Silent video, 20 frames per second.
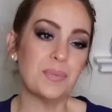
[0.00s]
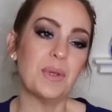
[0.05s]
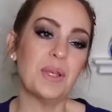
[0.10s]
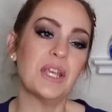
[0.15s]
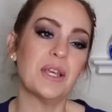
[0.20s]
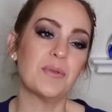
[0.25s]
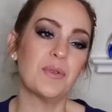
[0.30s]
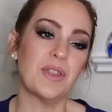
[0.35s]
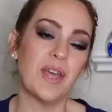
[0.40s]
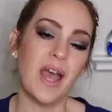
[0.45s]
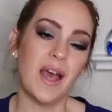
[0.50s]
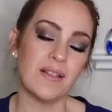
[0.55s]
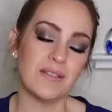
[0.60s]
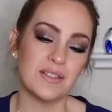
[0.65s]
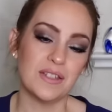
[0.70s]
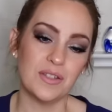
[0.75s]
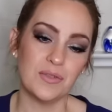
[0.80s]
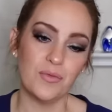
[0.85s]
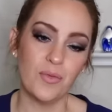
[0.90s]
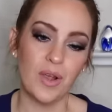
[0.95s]
begin with
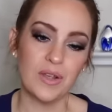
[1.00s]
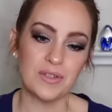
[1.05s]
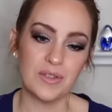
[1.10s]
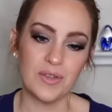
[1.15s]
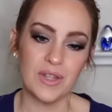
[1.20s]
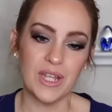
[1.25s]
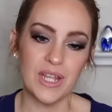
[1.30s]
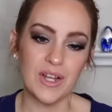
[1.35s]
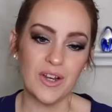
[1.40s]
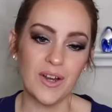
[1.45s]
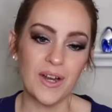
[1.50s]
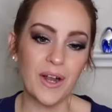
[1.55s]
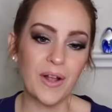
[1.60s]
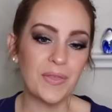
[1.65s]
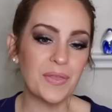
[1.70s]
Allison Russell here.